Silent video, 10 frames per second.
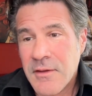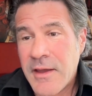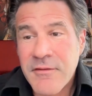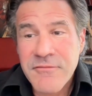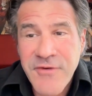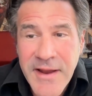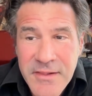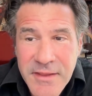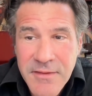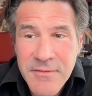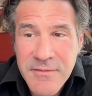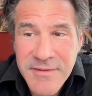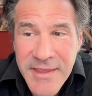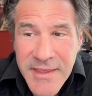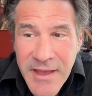And then finally,
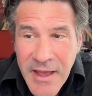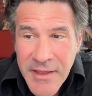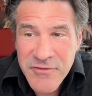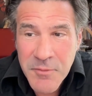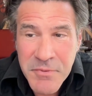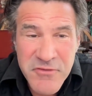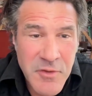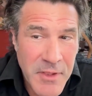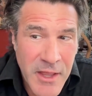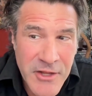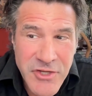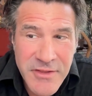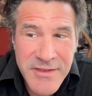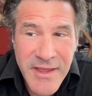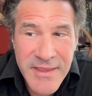DEI is
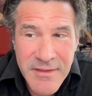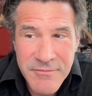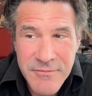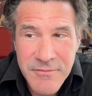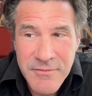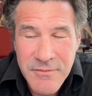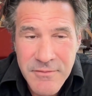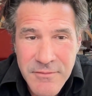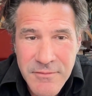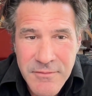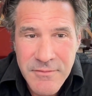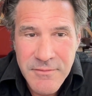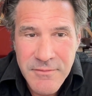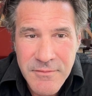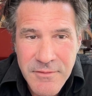epistemologically naive.
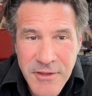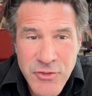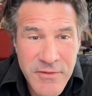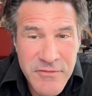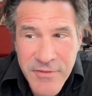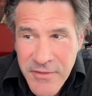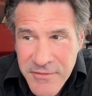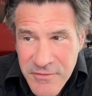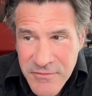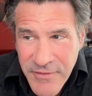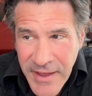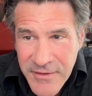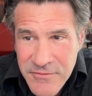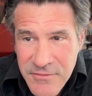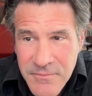It treats feelings as
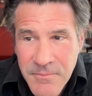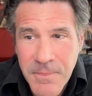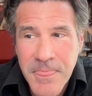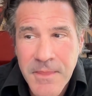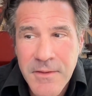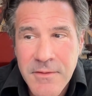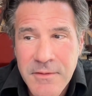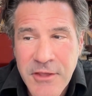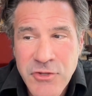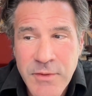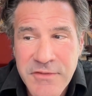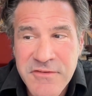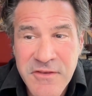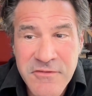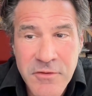facts. It treats
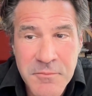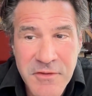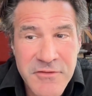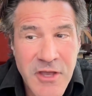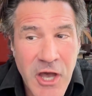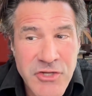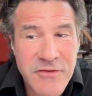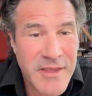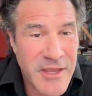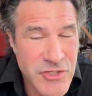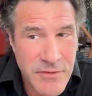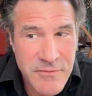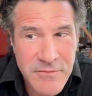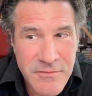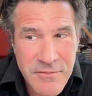systems as conscious
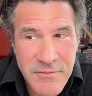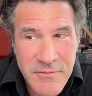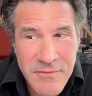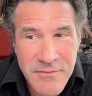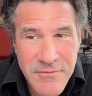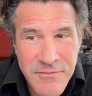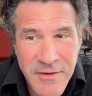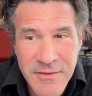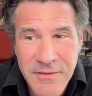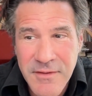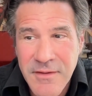agents, right?